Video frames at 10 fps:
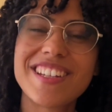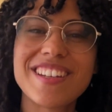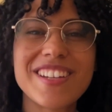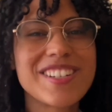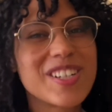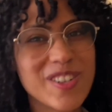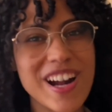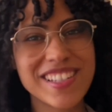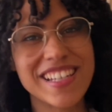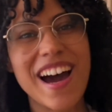
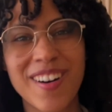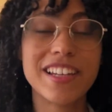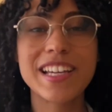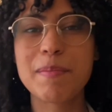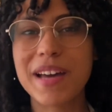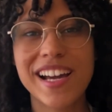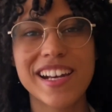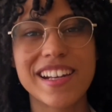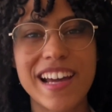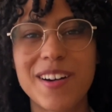stressed out. Looking back
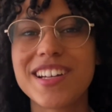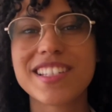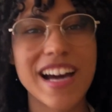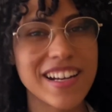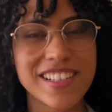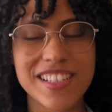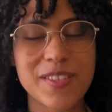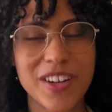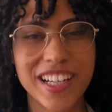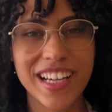at it now, it's kind of
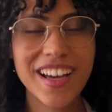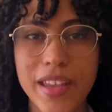just funny,